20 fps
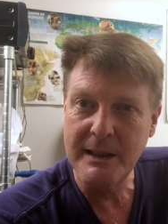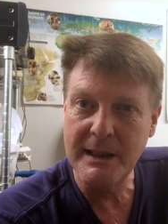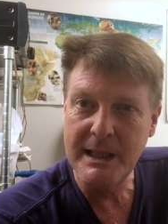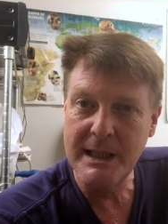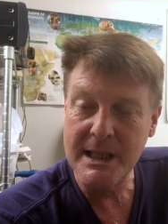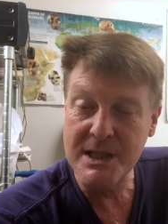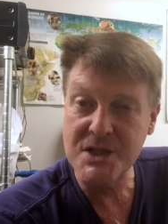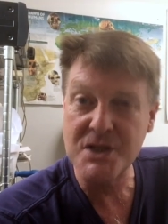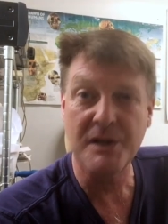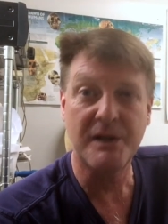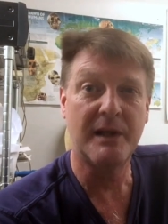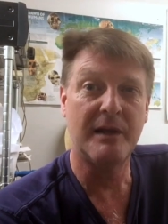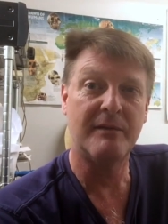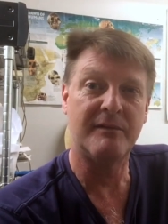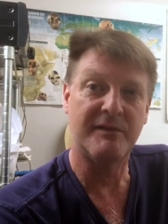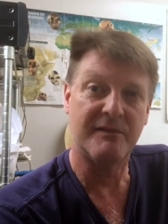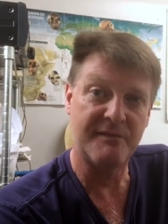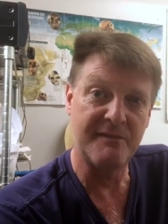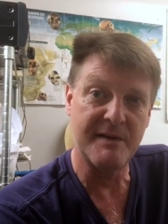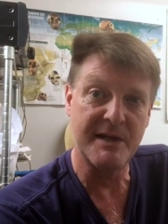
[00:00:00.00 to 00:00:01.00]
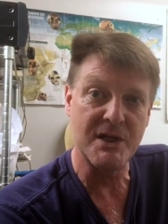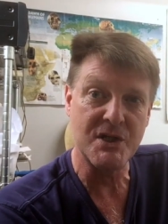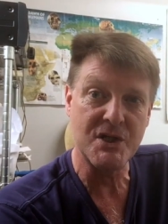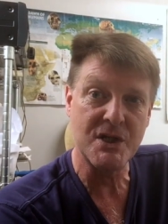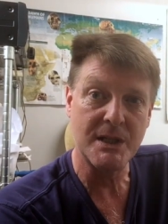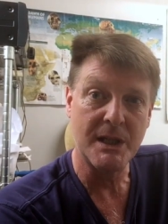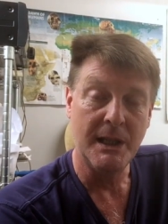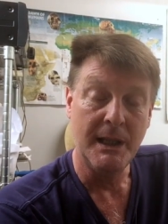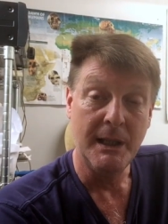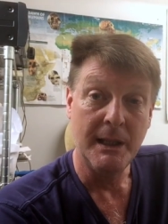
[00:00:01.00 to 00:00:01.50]
Kids love to
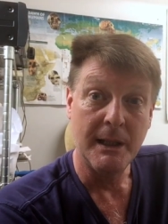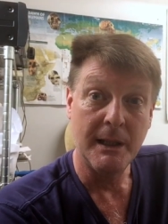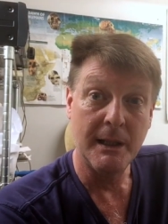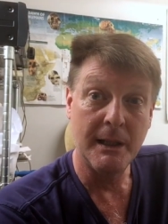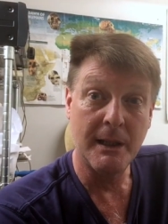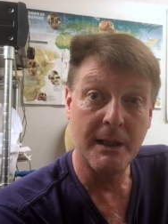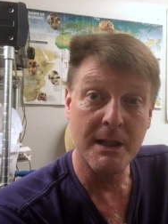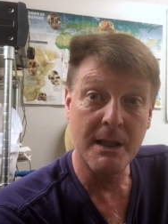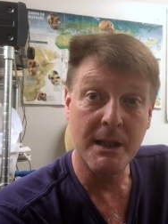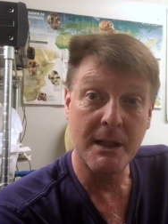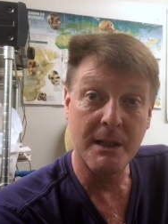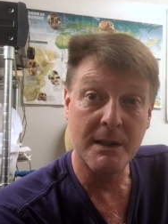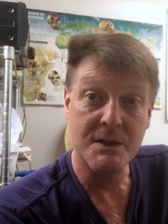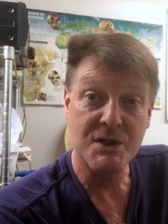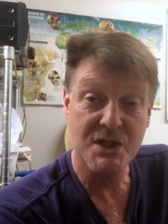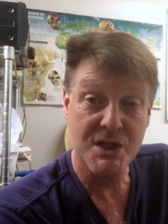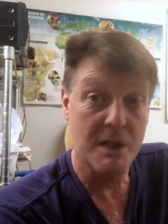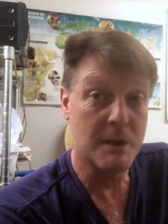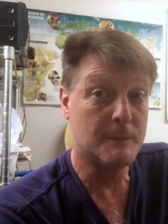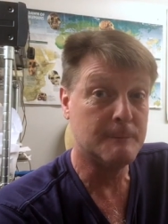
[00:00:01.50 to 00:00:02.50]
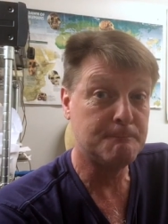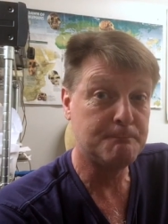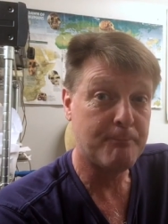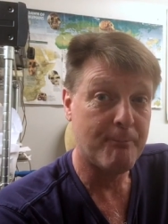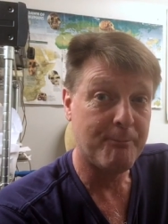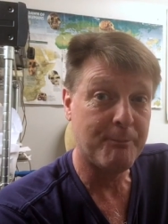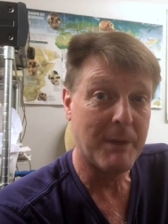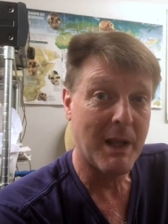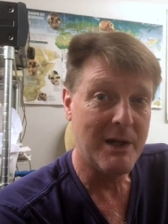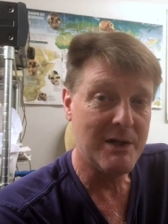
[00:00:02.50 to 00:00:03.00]
fish. Uh, so
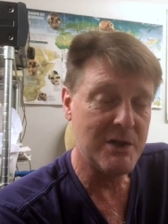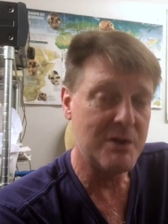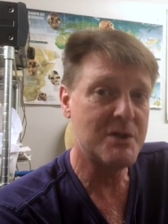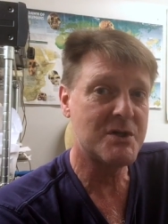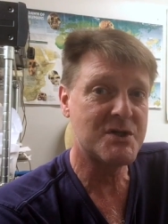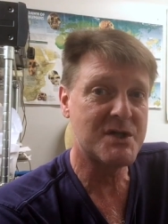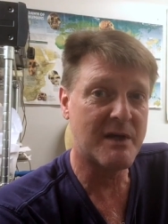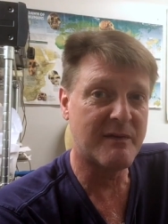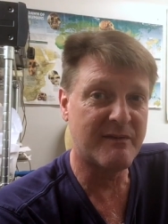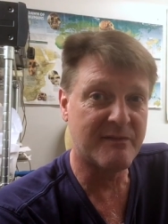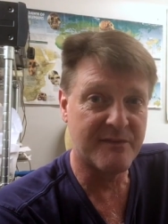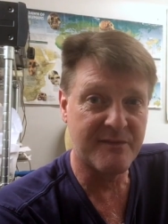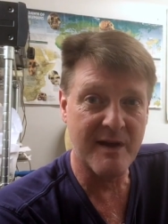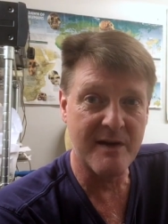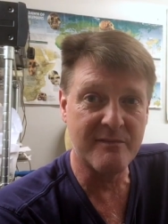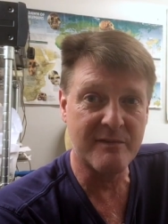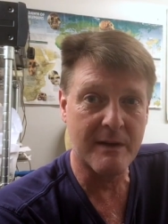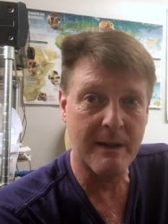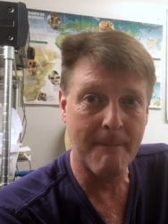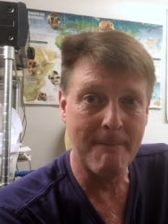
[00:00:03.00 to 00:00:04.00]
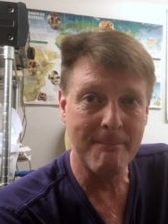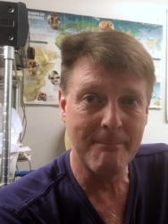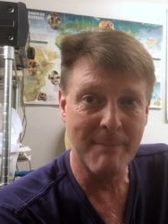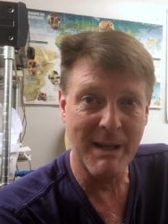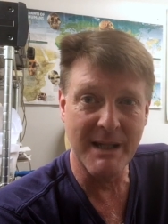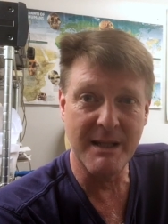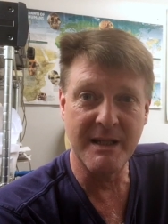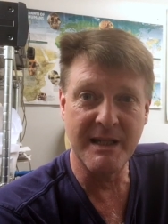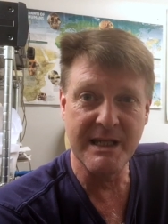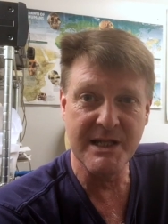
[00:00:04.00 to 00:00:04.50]
do yourself a favor.
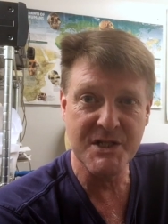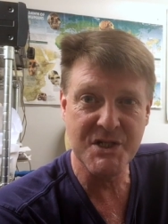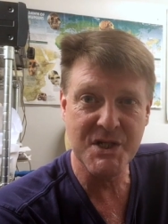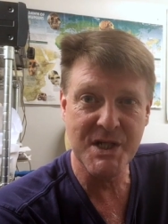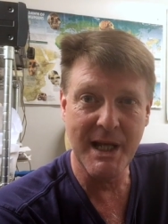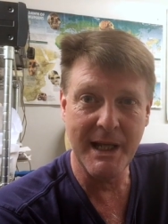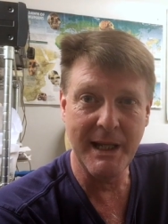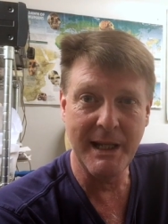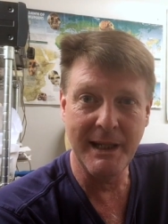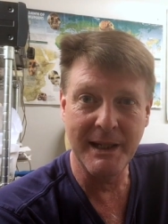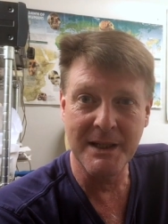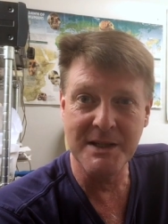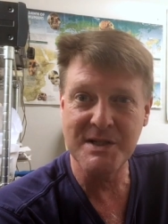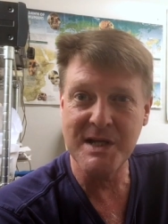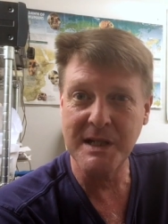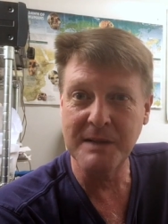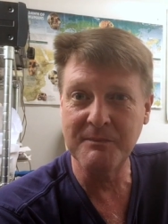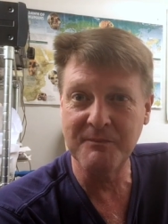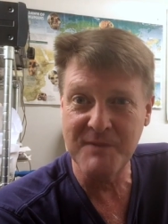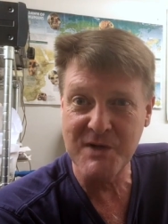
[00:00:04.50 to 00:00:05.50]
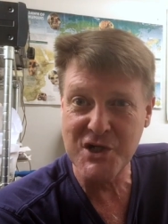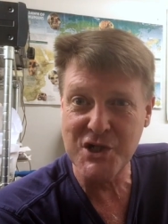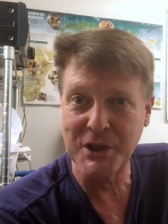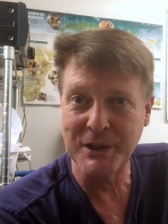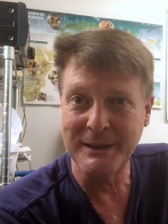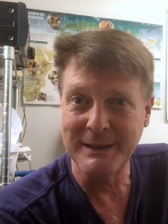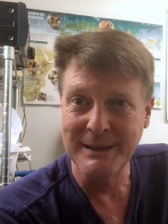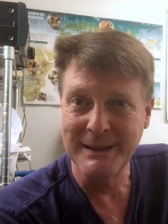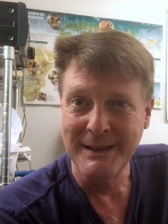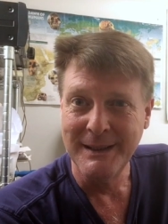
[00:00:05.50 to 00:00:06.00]
Make your kids day and take them
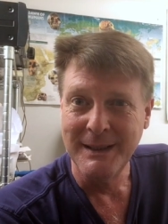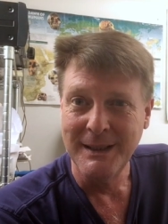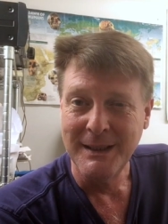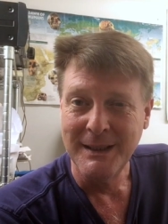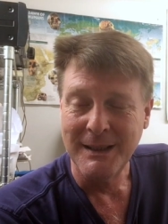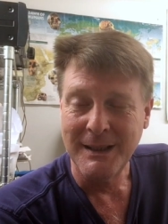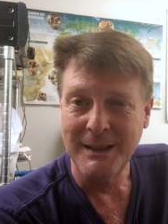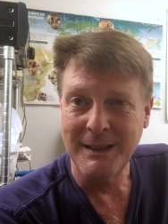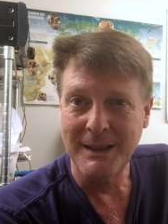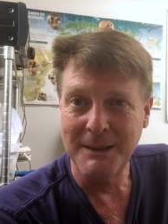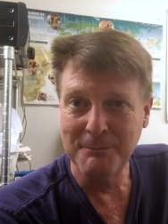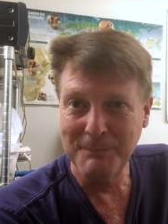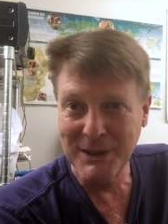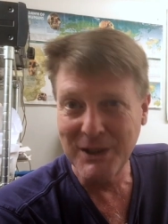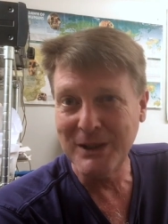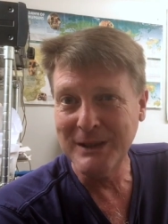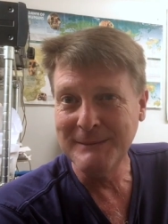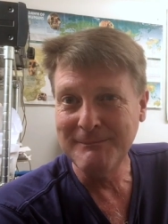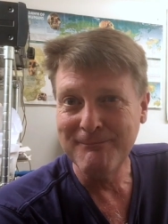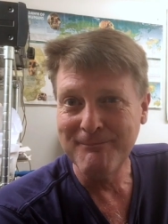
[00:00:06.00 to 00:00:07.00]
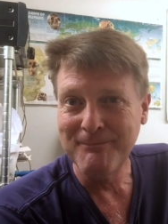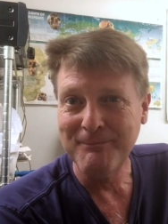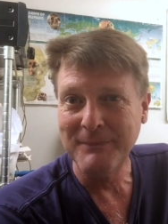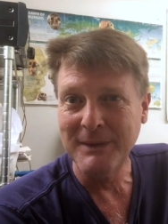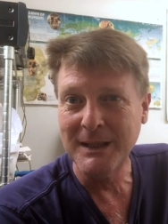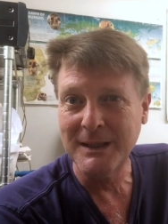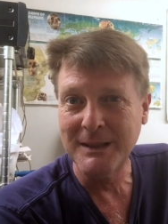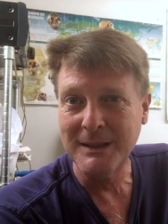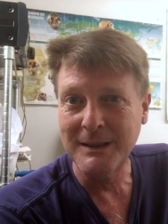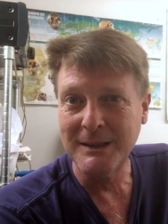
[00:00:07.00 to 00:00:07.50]
fishing. I'm Billy.
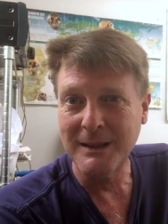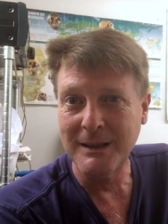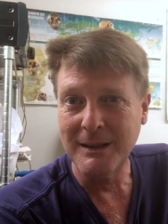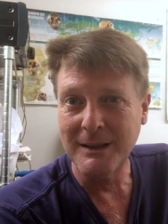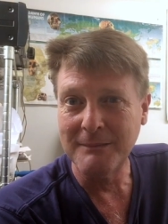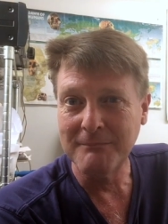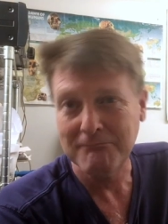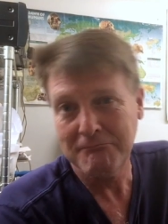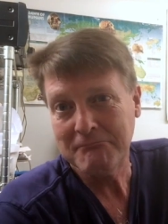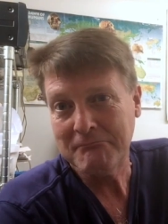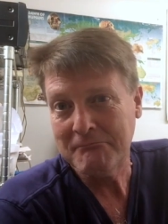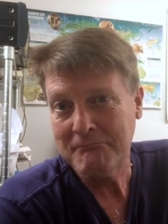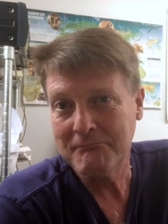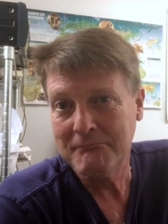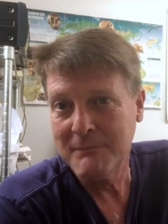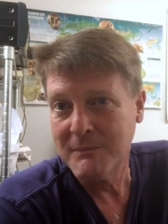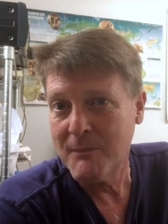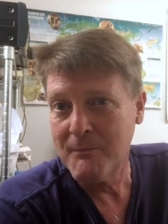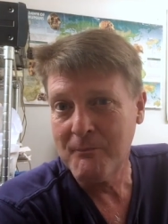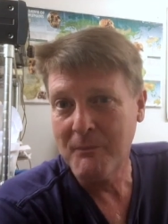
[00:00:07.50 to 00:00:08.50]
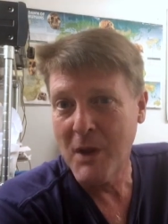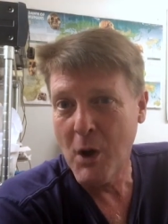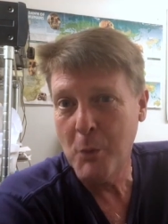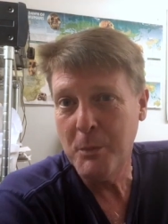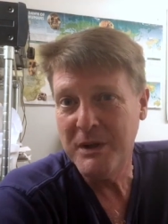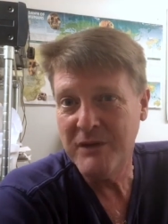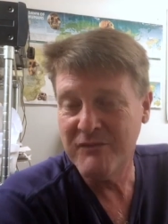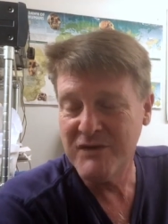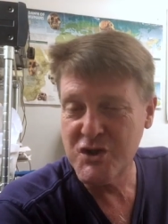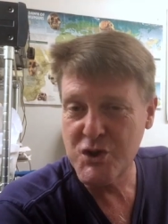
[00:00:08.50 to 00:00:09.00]
Uh,
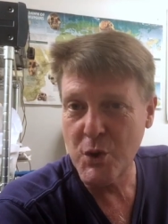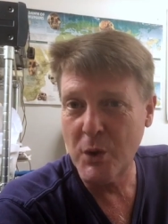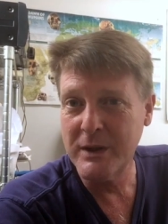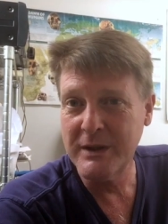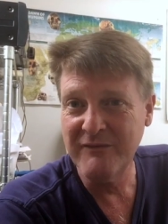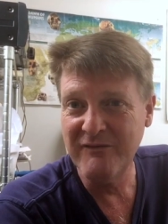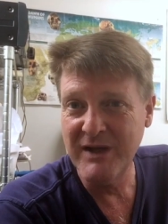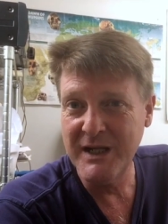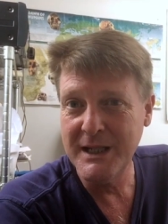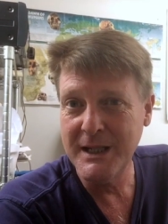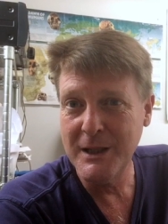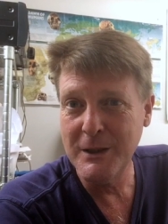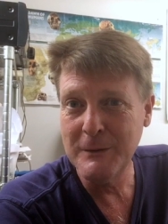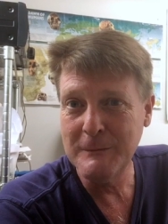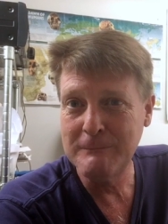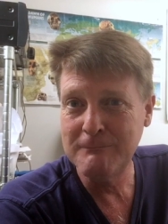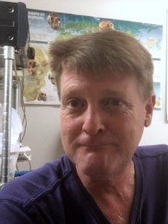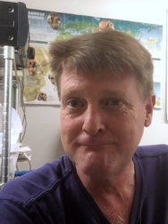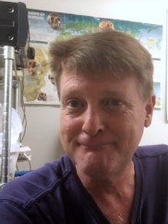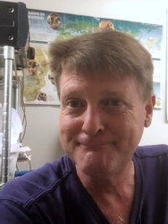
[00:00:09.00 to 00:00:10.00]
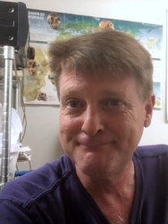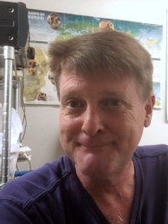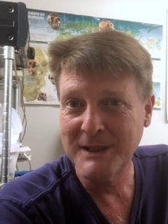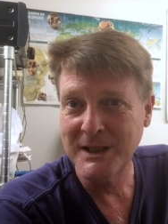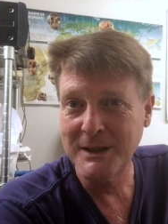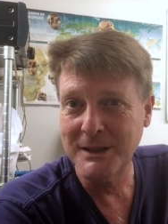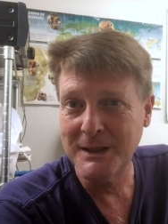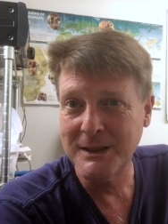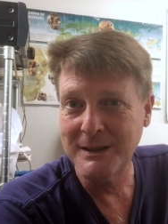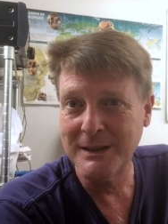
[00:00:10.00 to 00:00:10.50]
hope you've enjoyed the video.
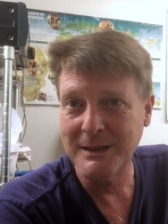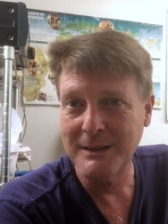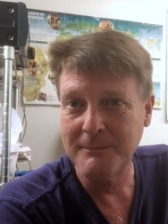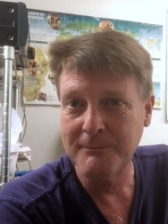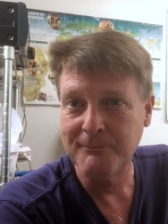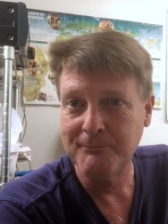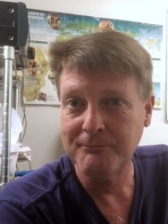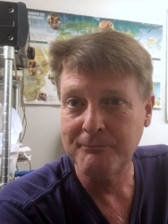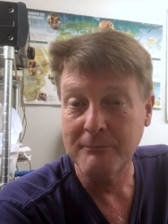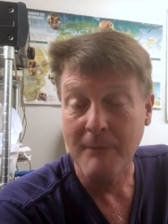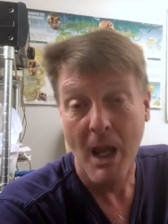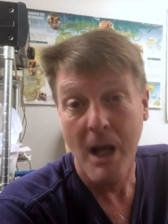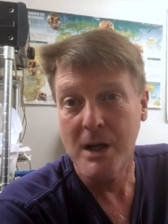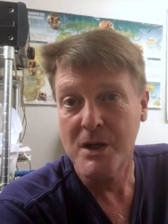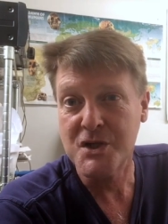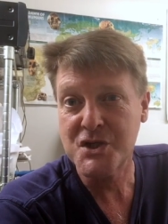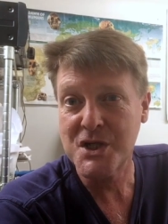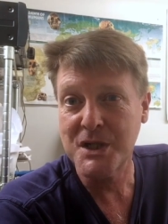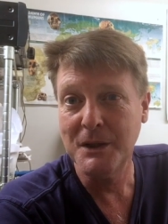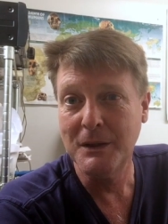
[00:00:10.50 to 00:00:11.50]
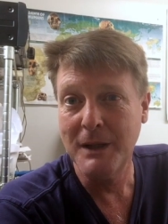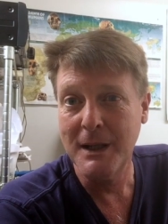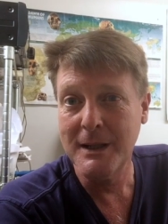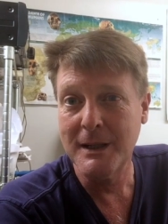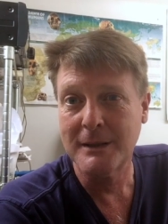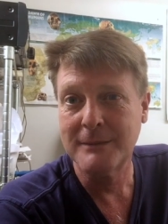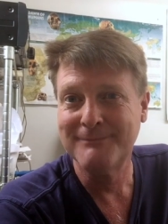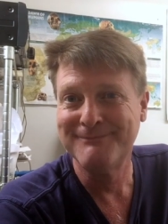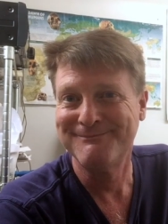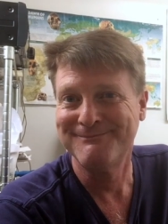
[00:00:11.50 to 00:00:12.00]
And uh, I'll see you
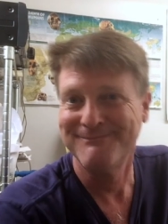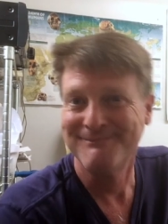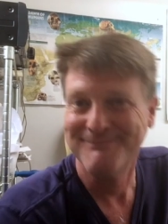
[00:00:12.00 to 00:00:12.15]
later.